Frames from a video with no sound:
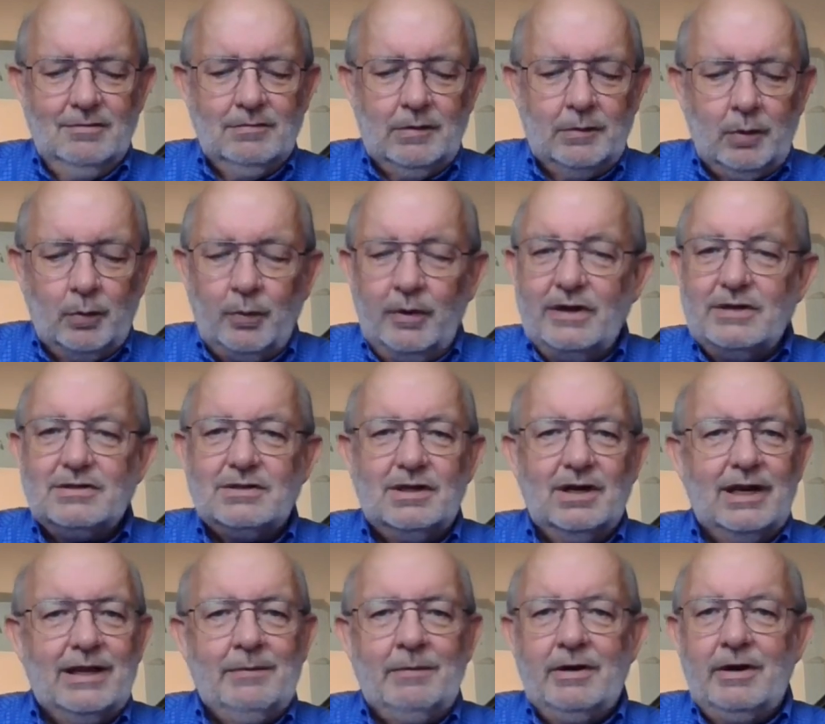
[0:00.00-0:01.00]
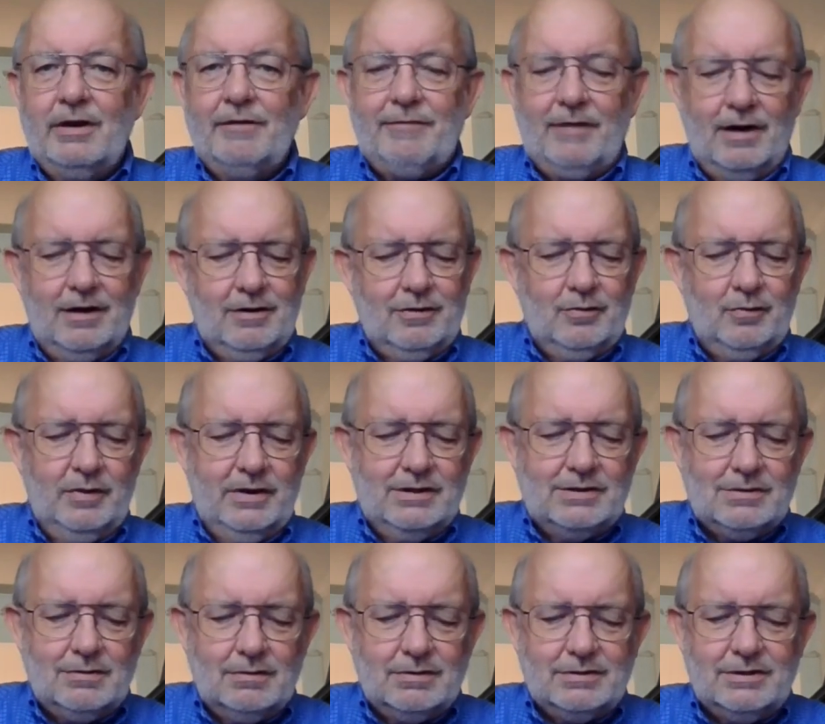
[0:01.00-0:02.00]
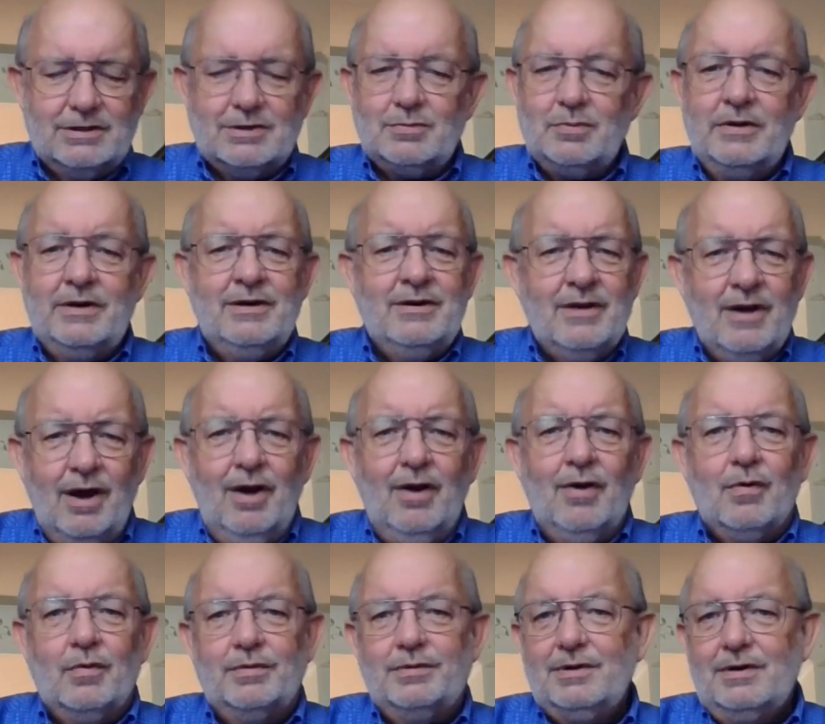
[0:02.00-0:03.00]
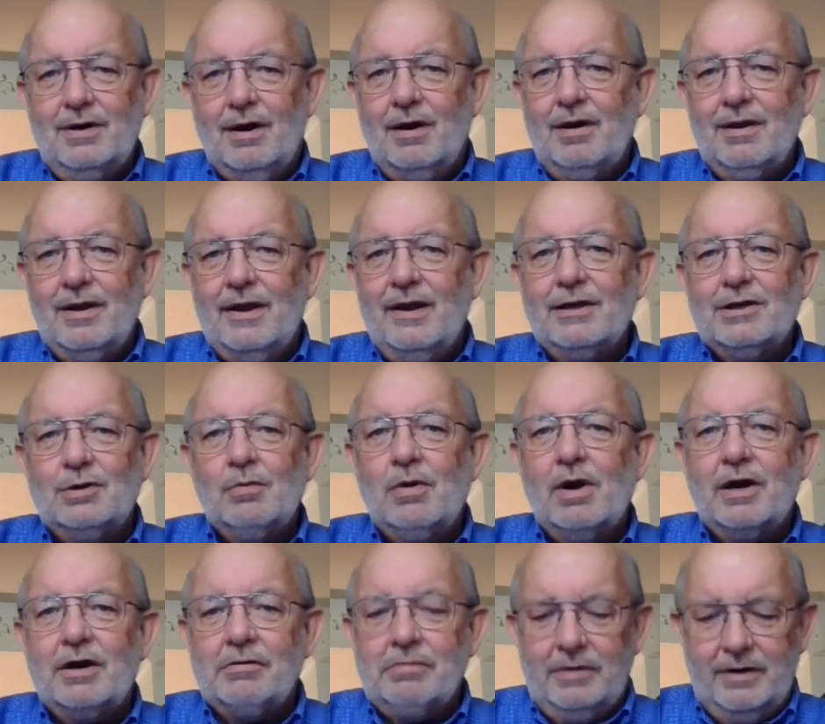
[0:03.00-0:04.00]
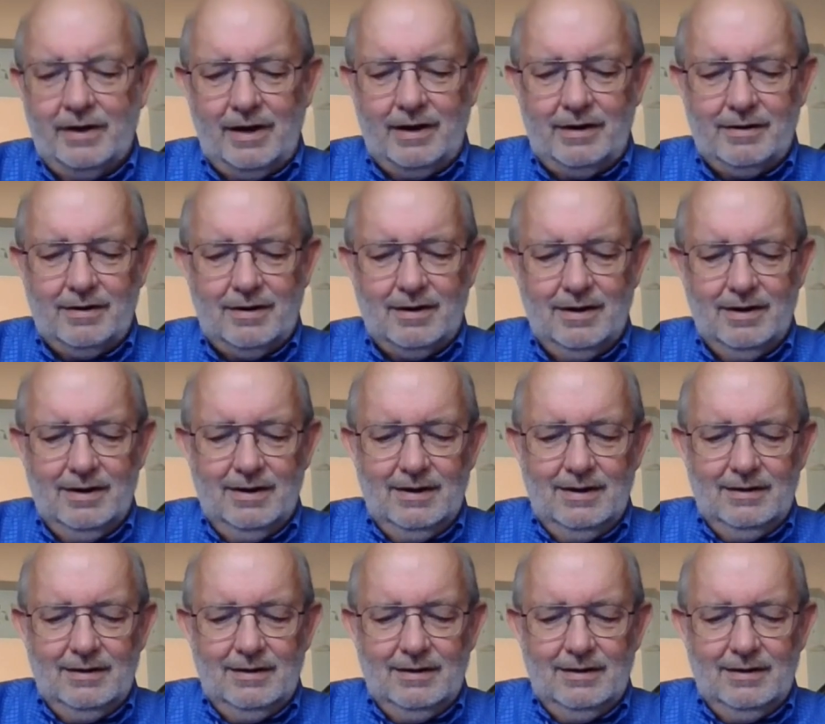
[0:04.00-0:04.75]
When we reach the limit of our resources, we know to call out to our Creator.